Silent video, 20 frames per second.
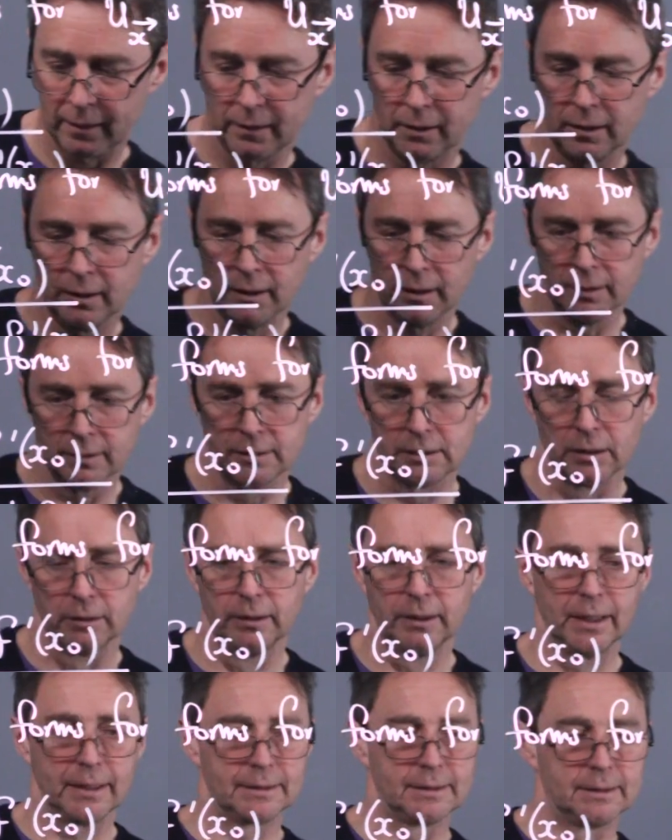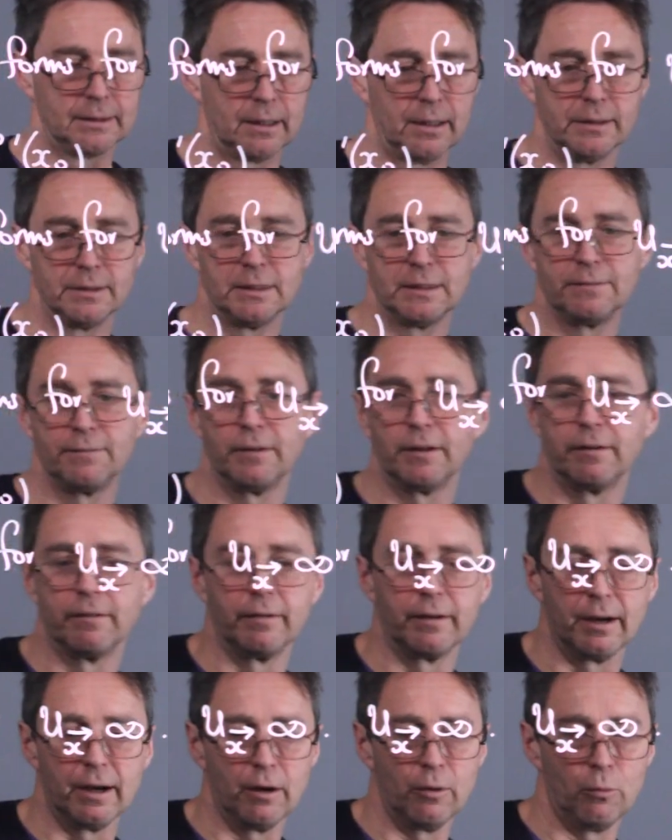And so the exercise is
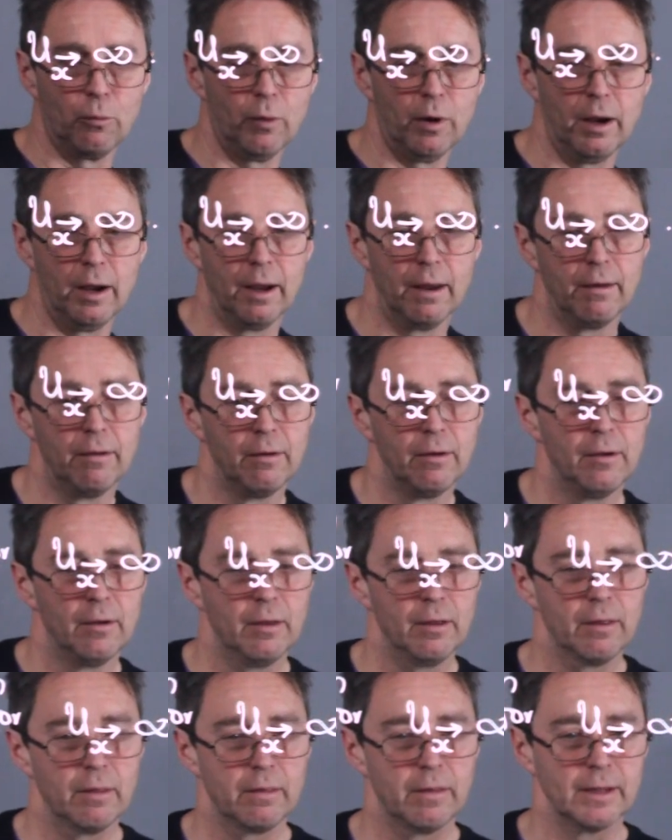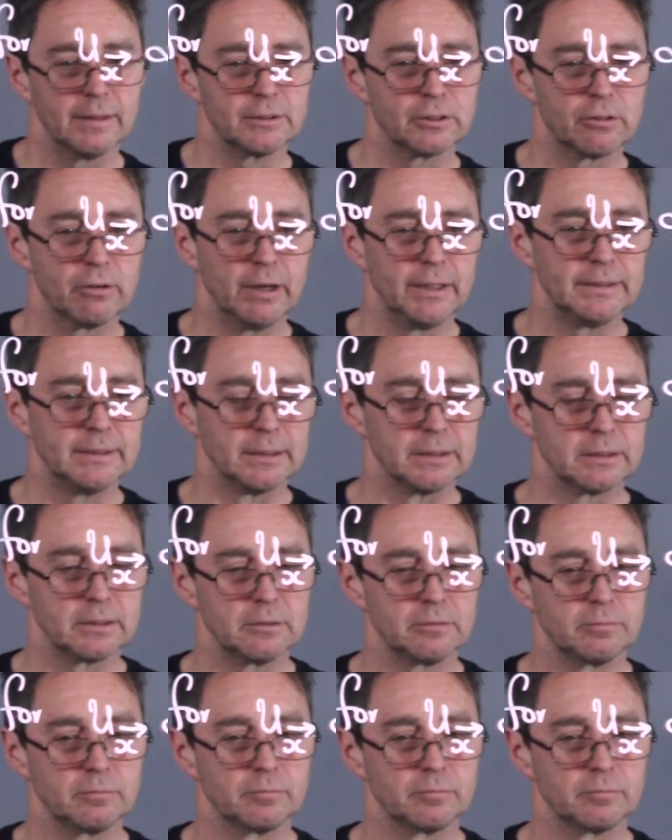figuring out where that's greatest.